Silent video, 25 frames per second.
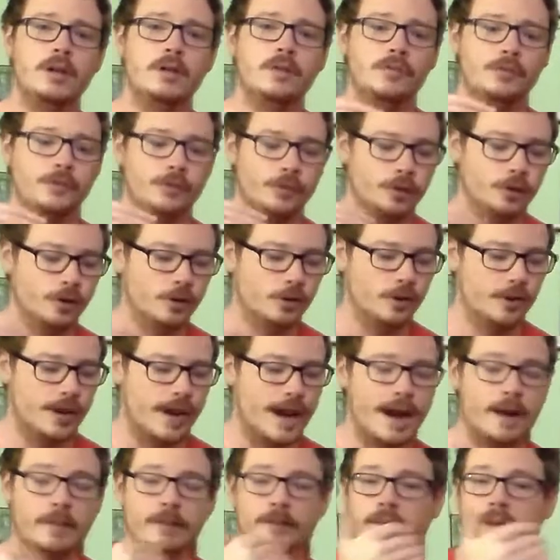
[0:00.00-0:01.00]
for
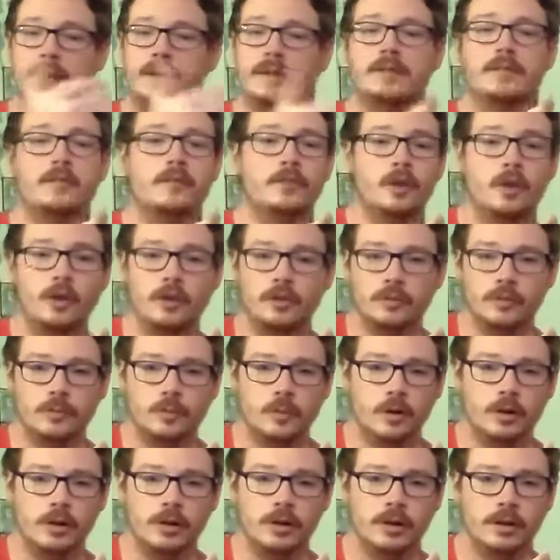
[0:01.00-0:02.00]
outside consultant
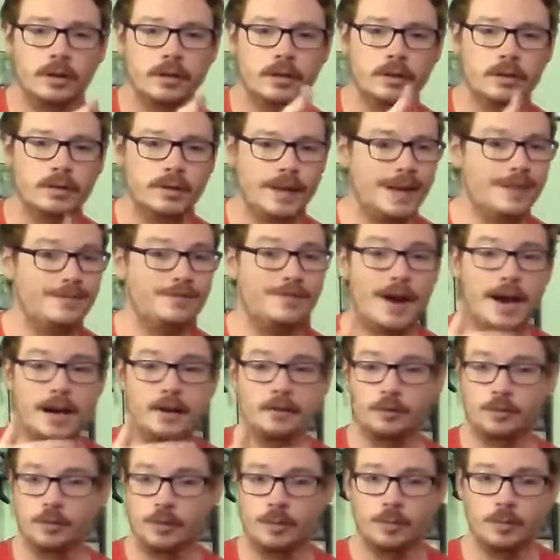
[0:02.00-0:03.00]
work,
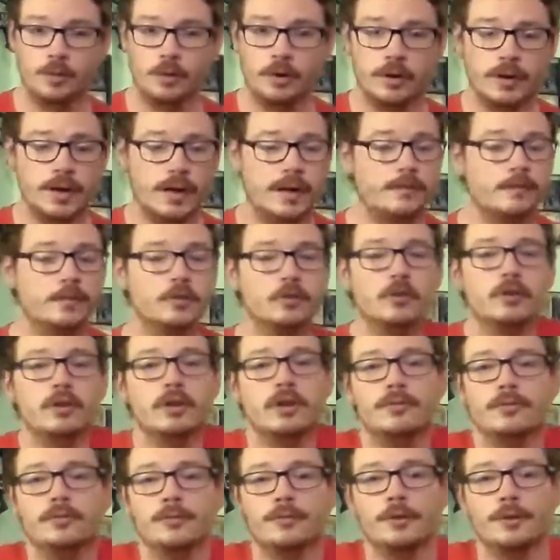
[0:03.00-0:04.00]
advisory work. If you're
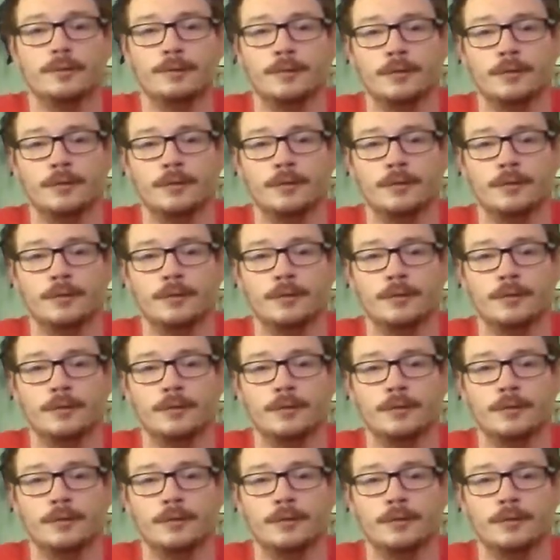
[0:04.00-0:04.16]
looking for a